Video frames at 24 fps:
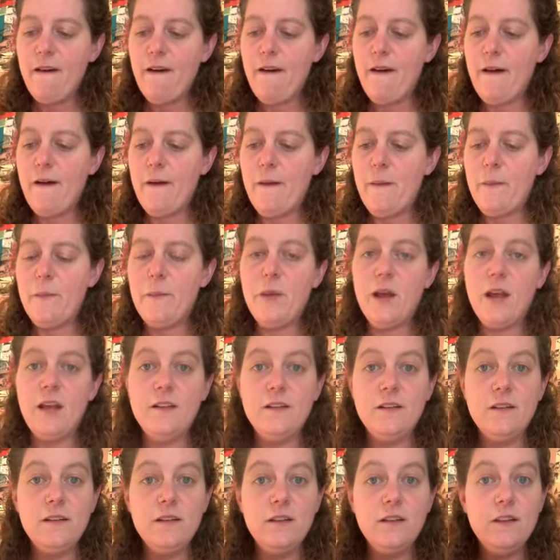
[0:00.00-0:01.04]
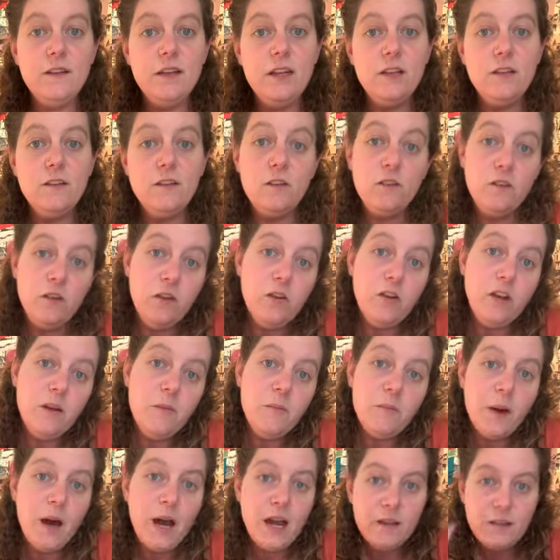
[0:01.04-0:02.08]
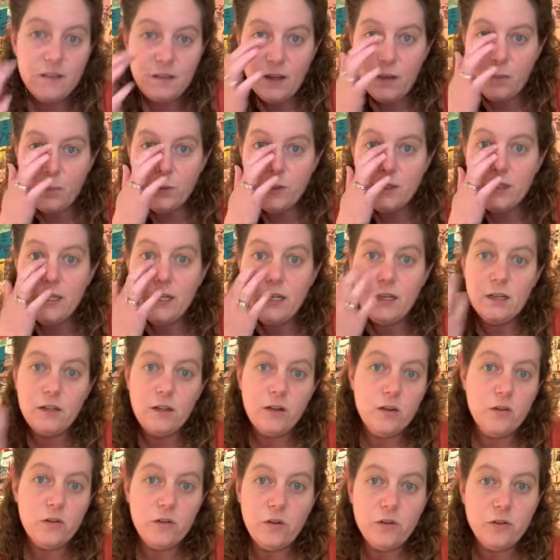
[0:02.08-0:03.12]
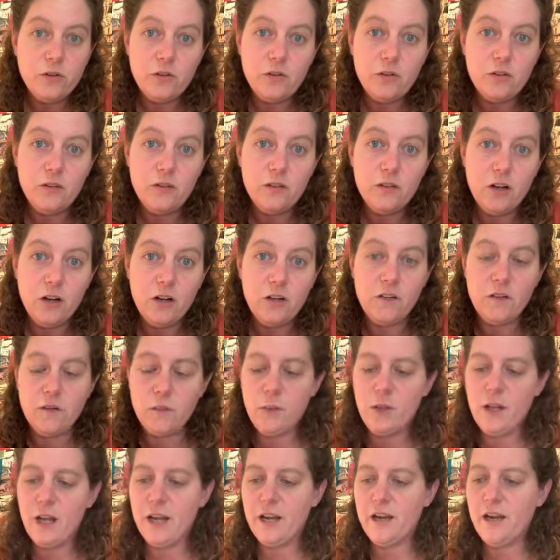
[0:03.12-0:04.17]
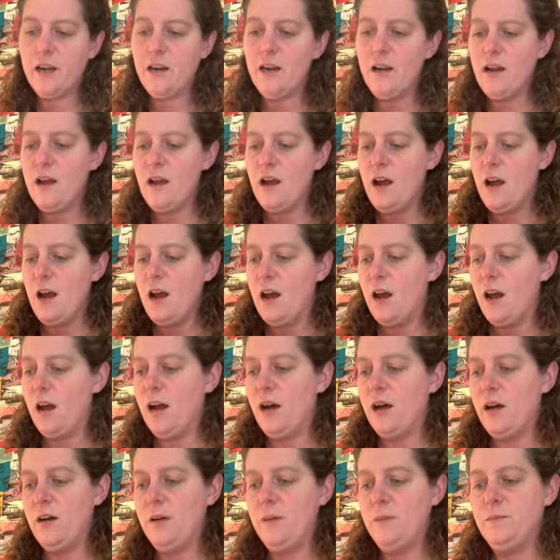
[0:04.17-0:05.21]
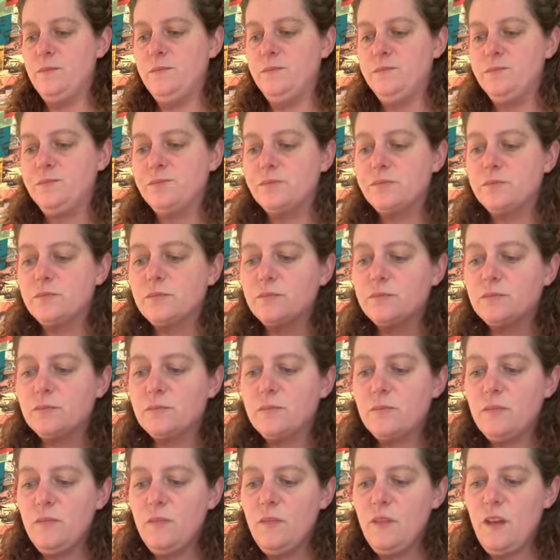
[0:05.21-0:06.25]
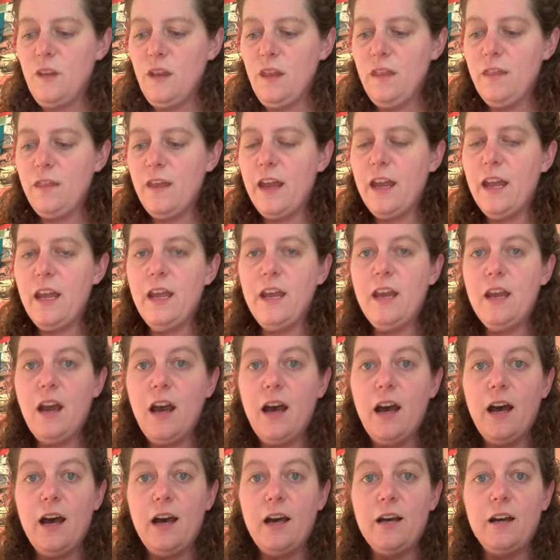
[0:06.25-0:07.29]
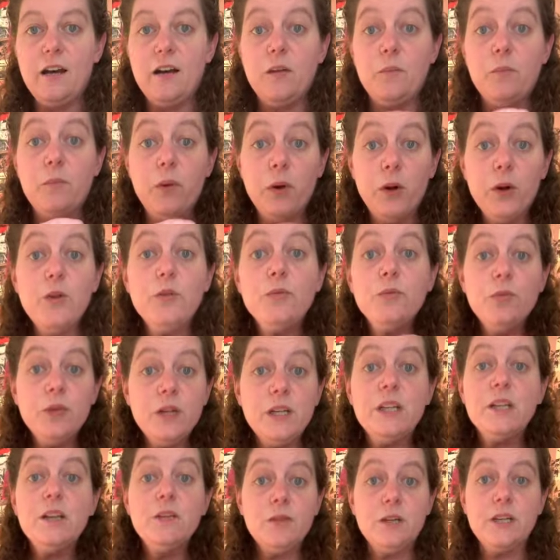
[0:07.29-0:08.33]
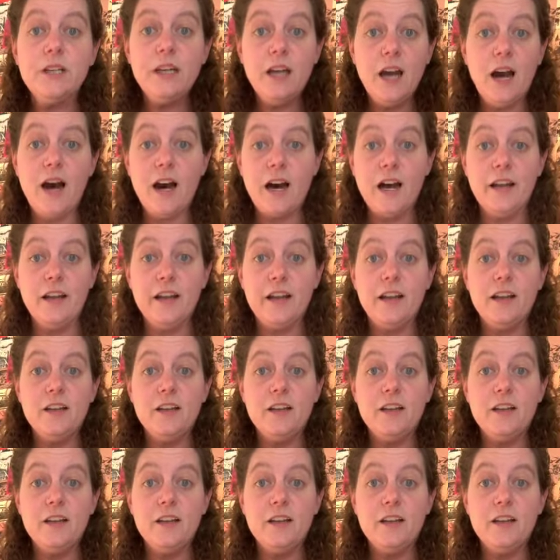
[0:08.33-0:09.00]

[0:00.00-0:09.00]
Um, and these you can buy separately at your local art supplier. Um, they uh, burn really, really hot.